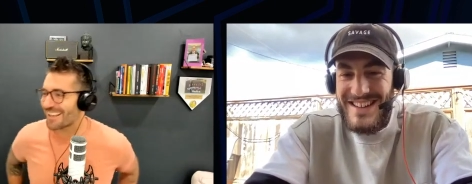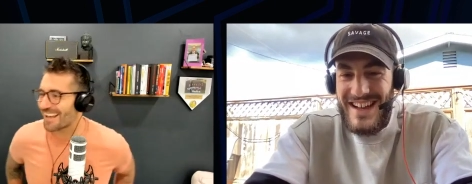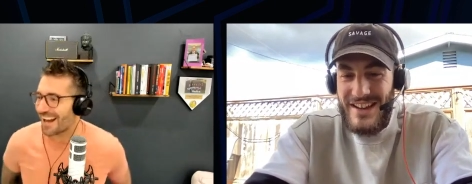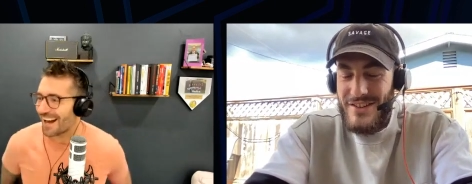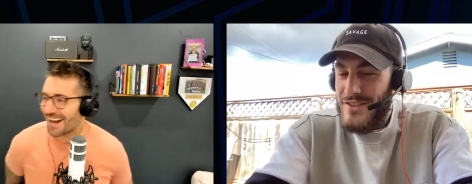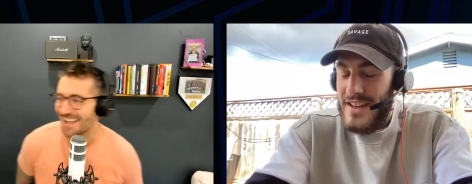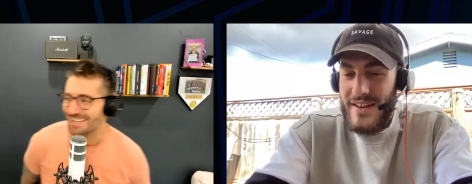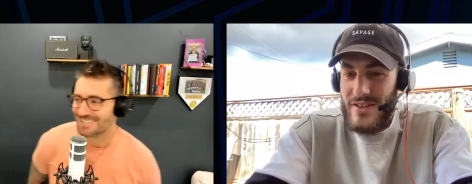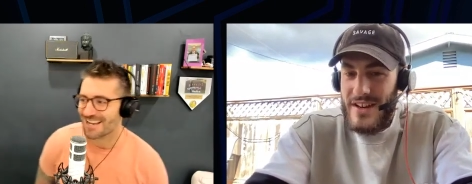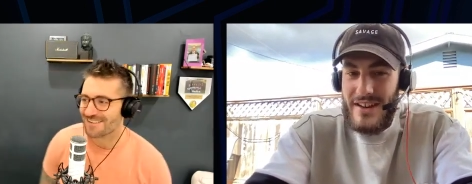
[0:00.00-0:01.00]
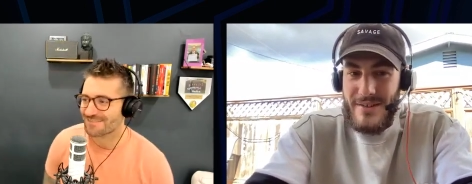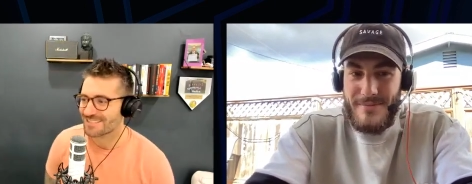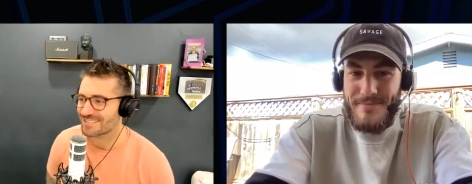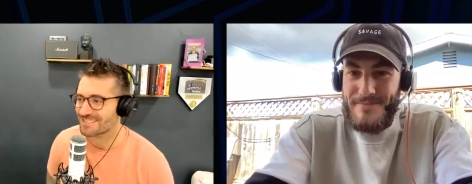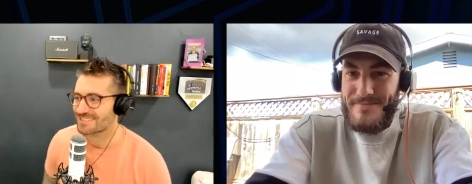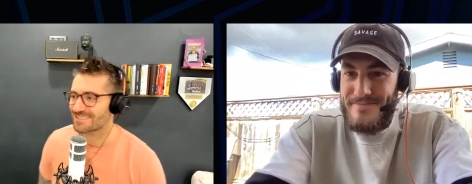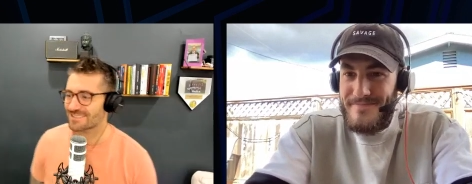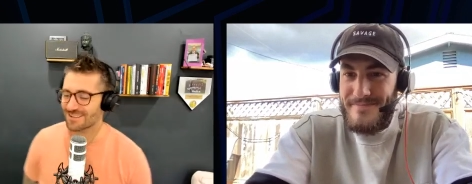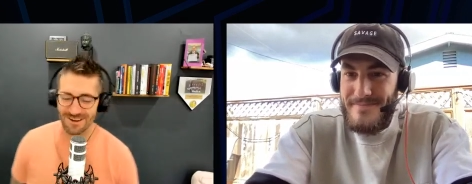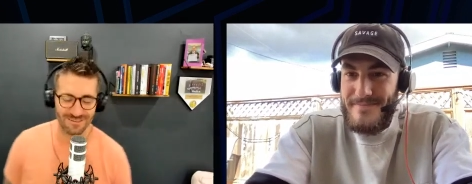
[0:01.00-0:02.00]
Speaker 1: uh, hey, Jeff, this is
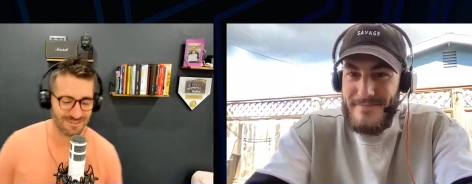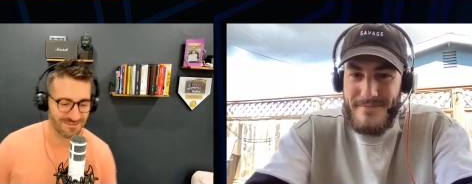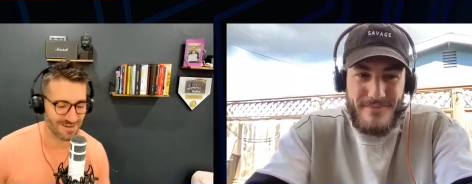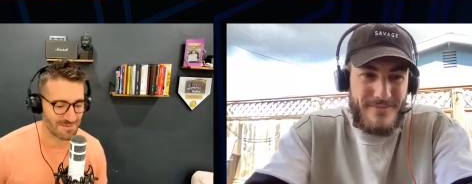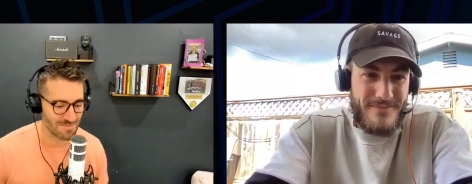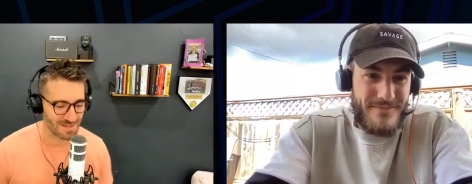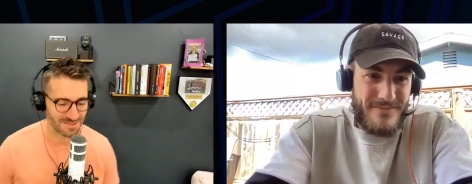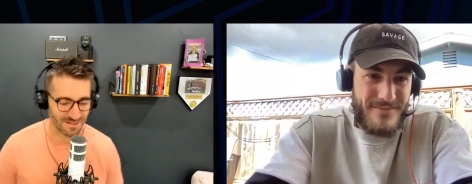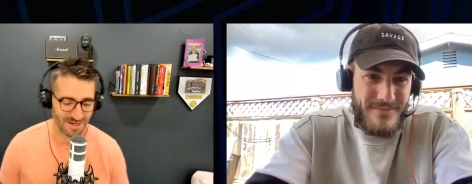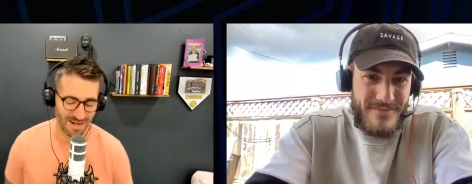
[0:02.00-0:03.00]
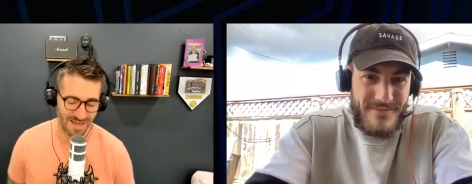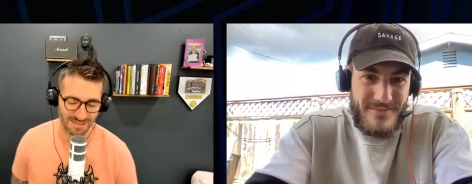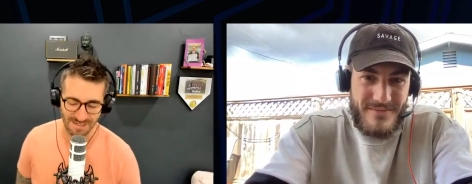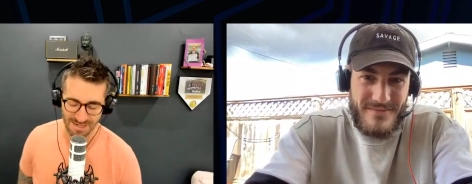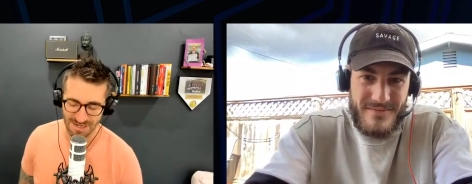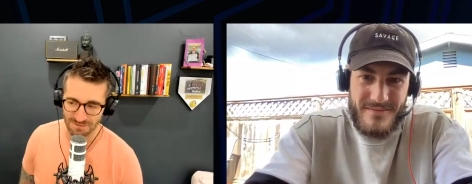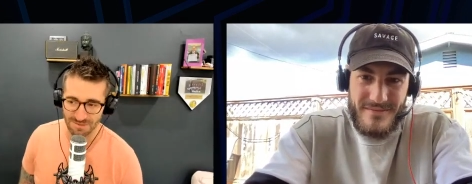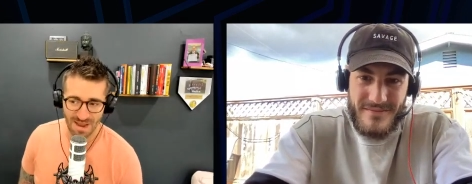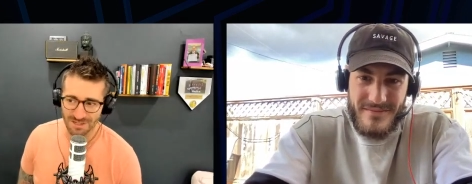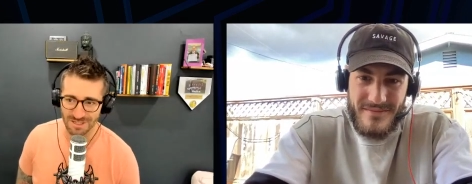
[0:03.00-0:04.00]
Colin over at Monster Connect. Uh, we've
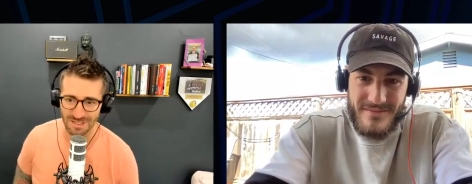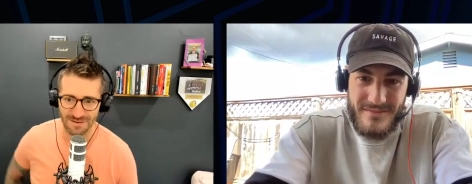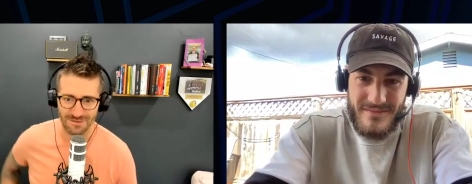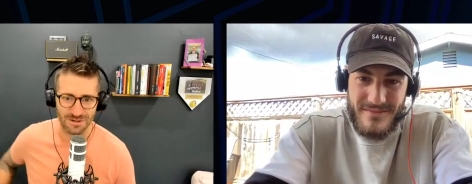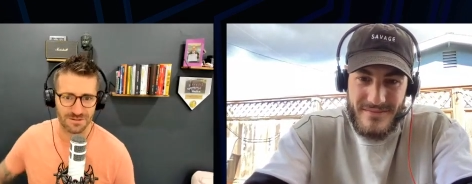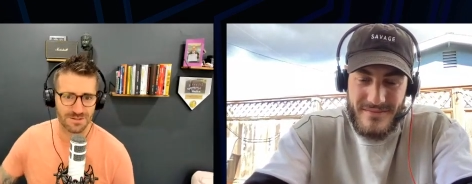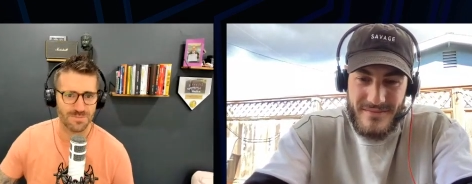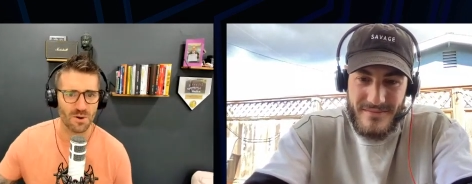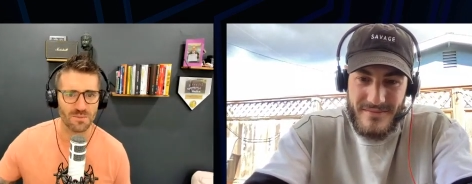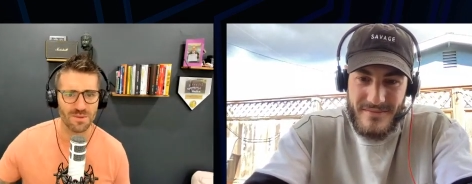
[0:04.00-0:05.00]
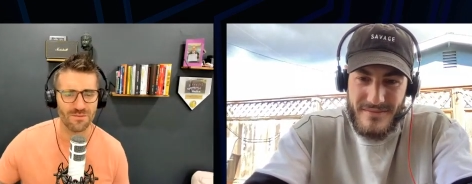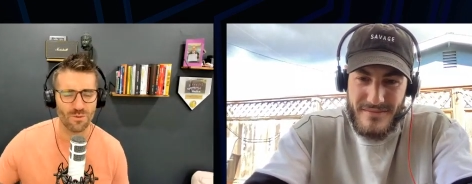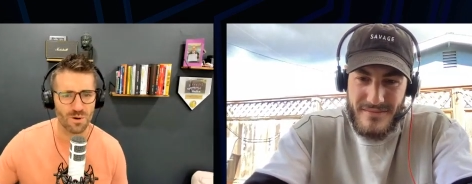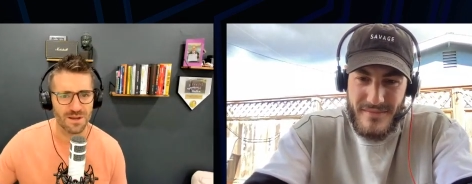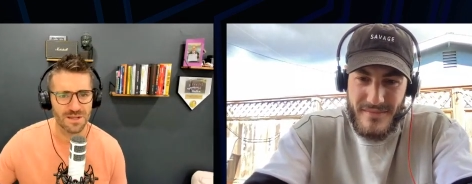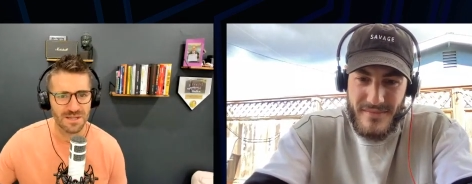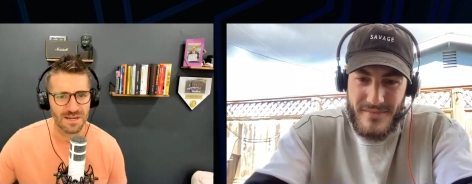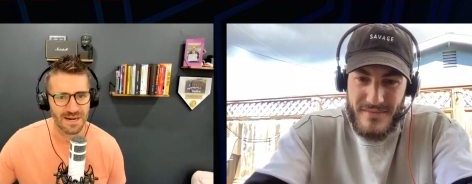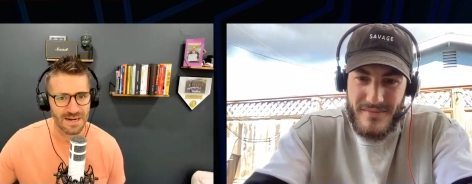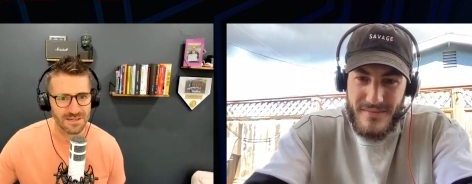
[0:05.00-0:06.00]
actually never spoken before.
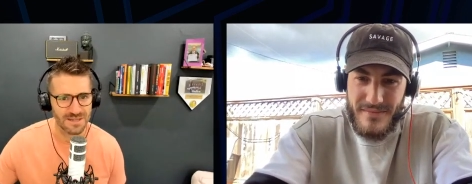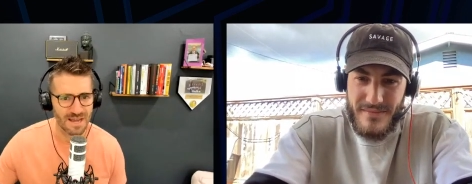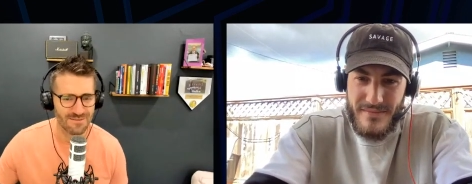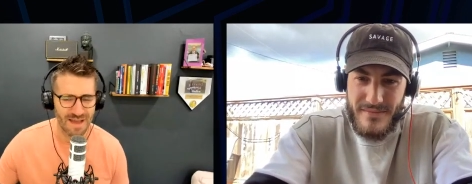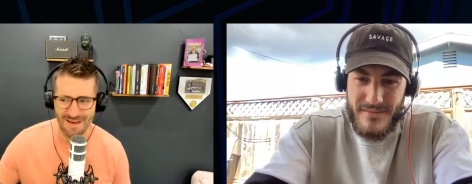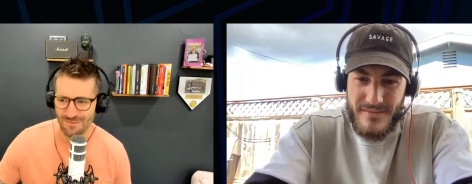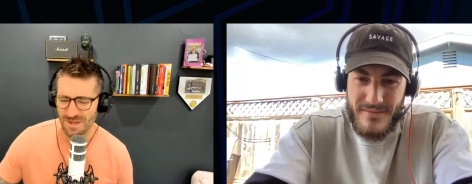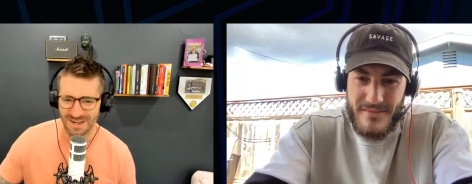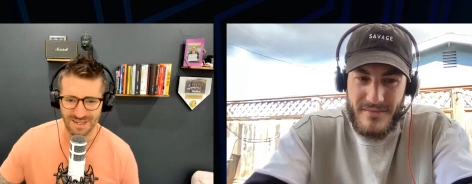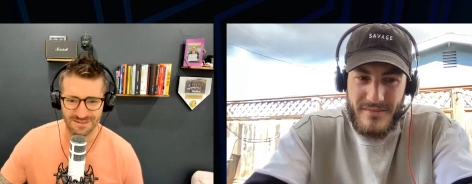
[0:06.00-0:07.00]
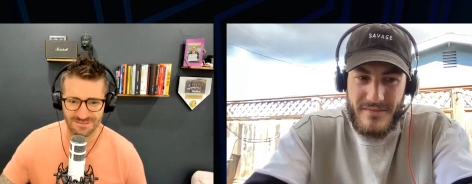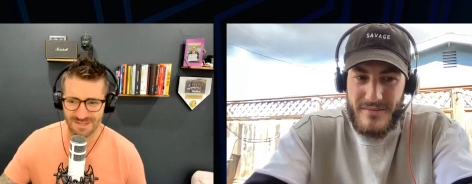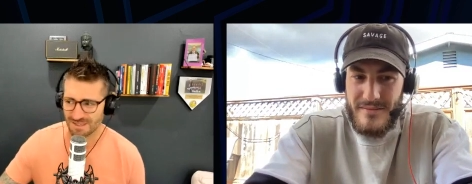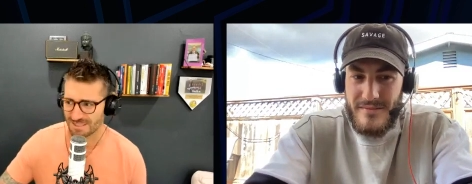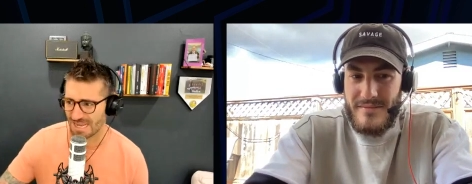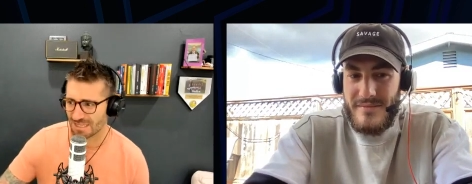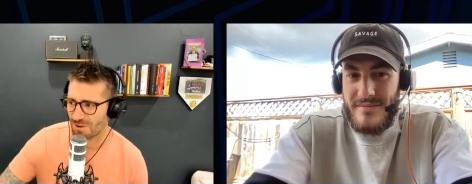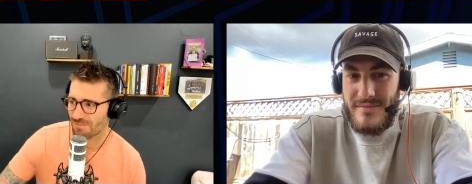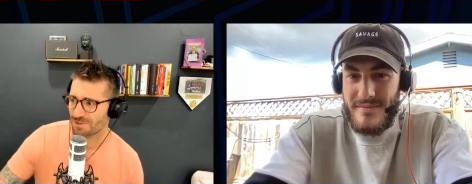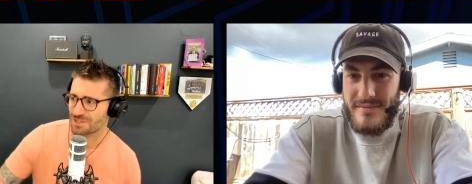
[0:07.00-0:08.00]
Uh, do you have a half a minute? I can tell you exactly why
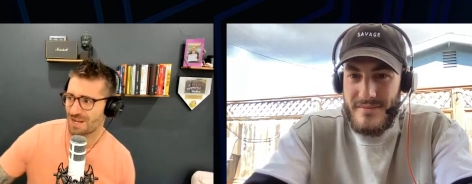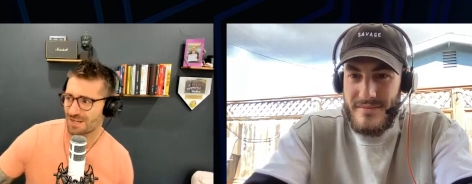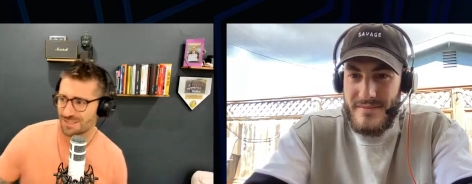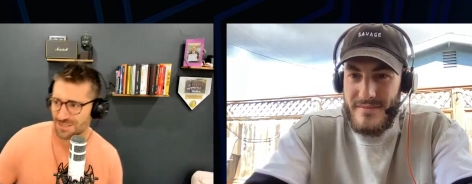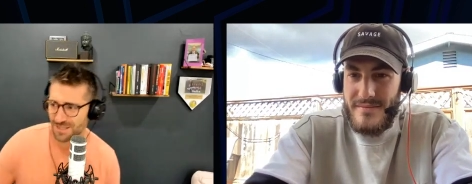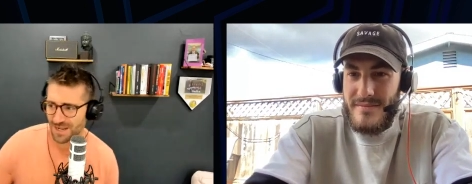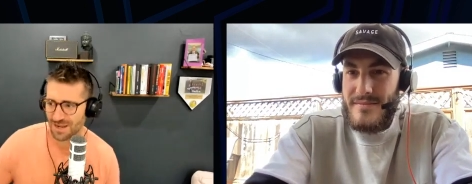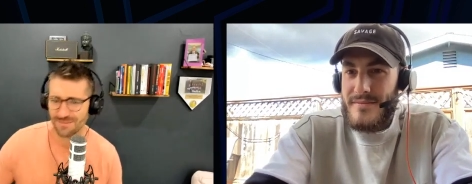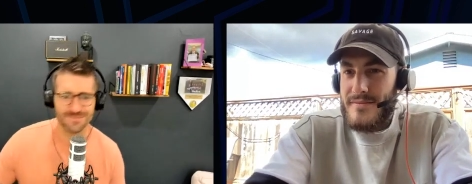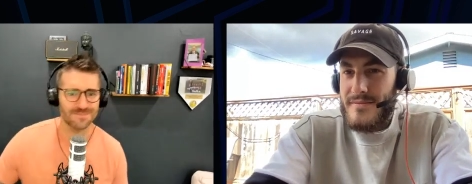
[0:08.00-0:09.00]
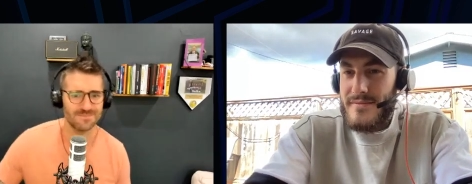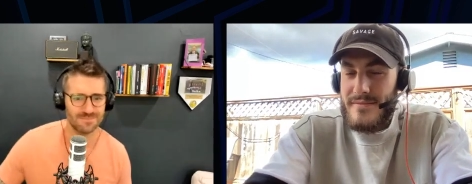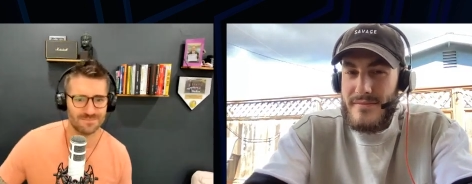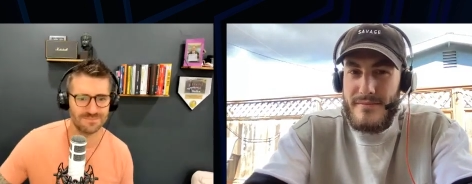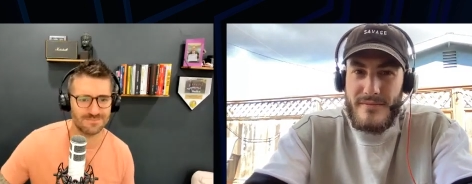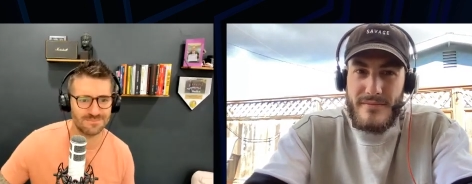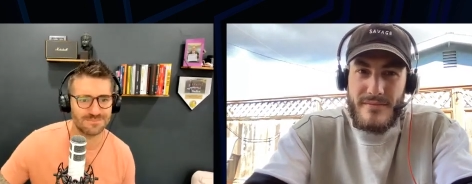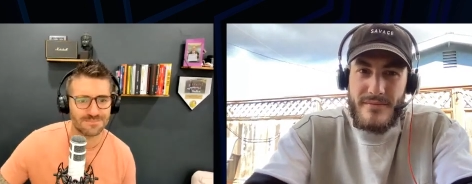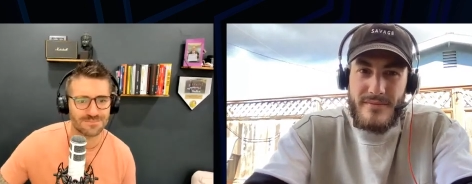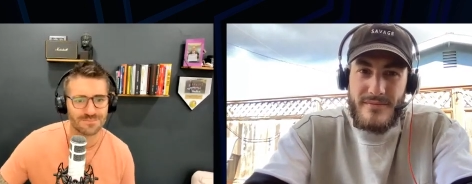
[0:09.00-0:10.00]
I'm reaching out to you today.
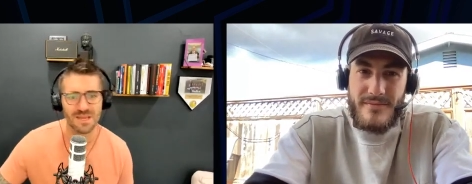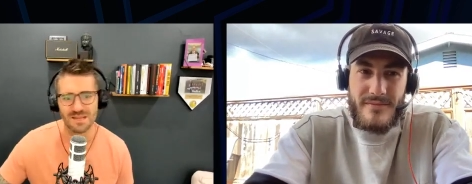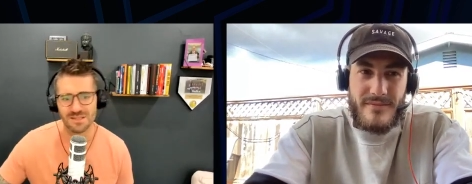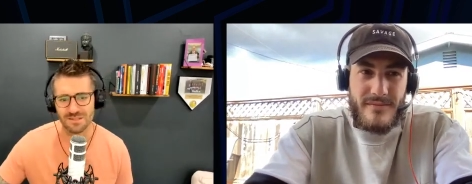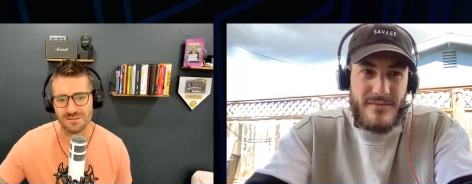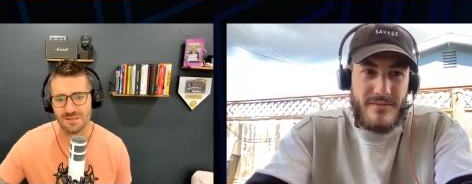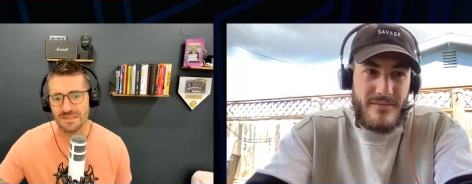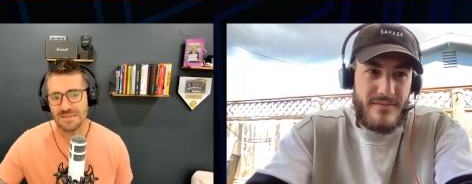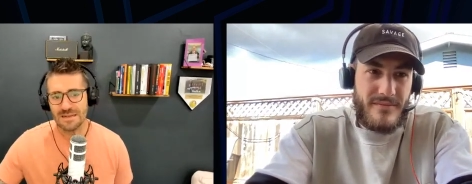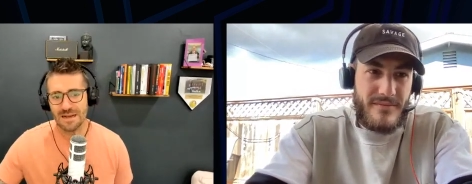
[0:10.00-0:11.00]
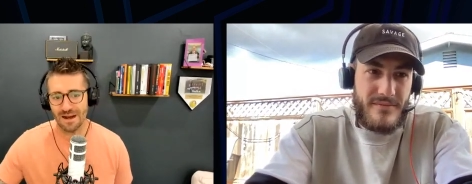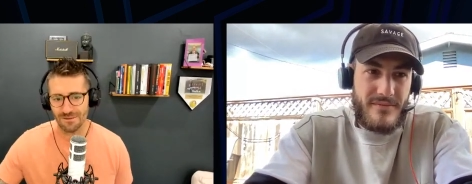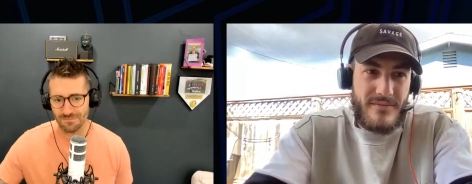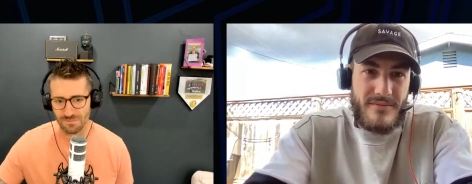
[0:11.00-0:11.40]
Yeah, so um,